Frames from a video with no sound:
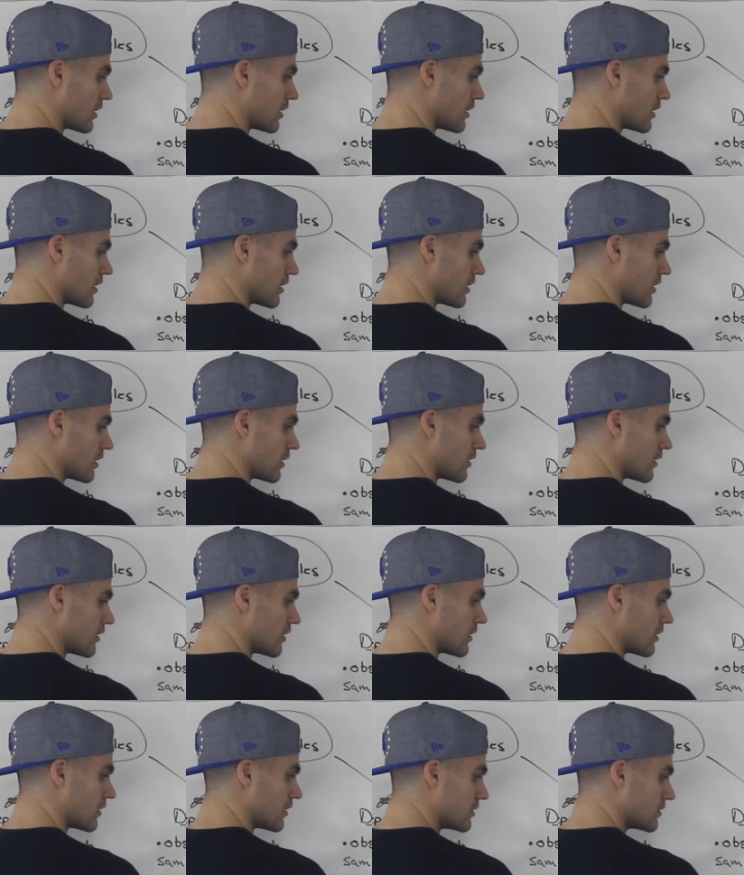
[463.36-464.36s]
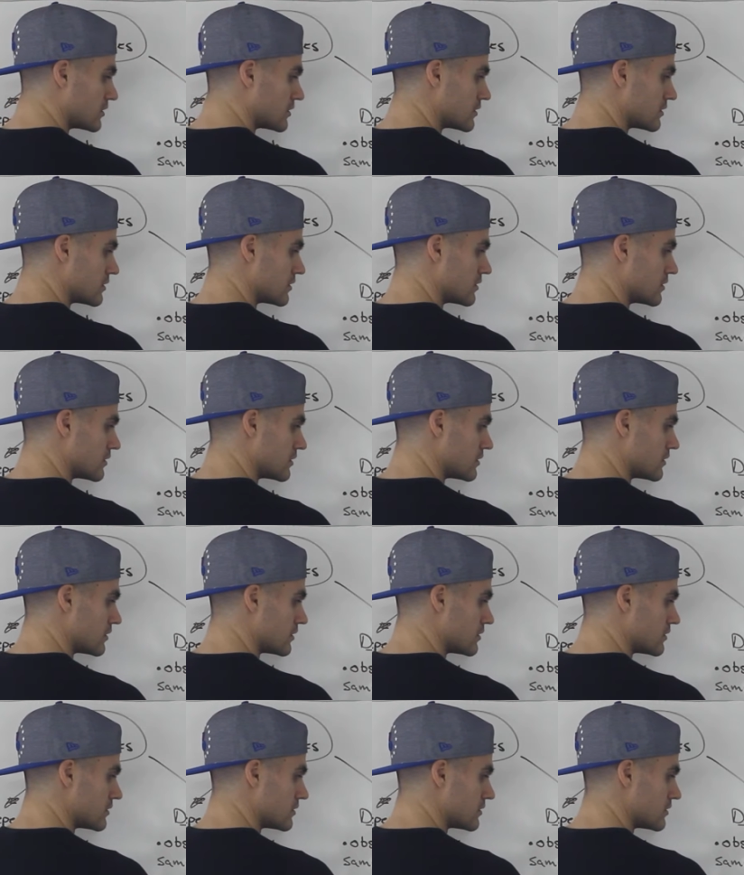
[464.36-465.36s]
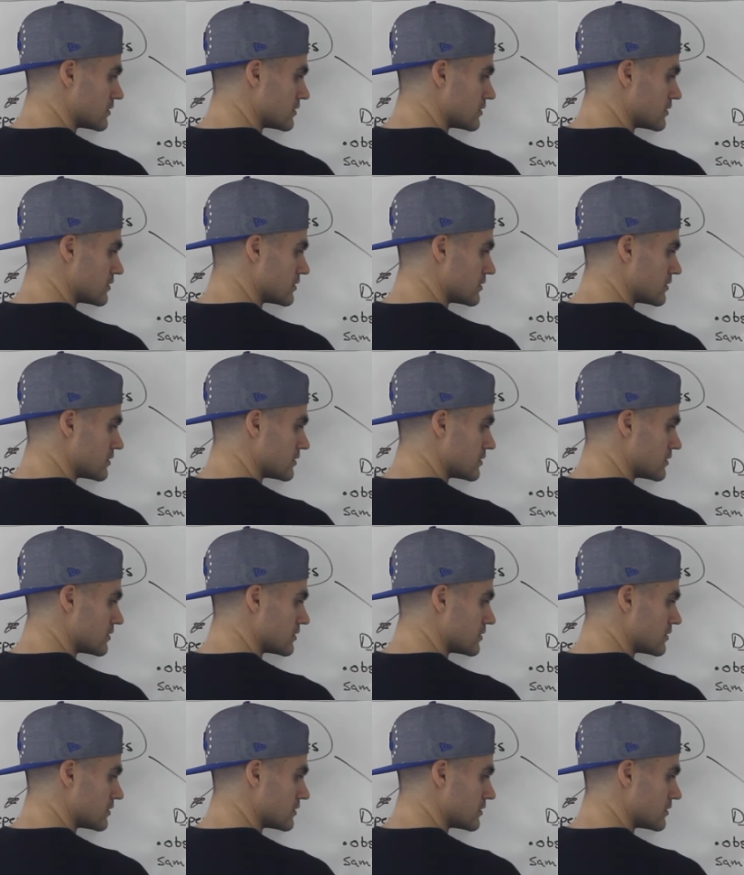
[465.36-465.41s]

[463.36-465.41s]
(silence)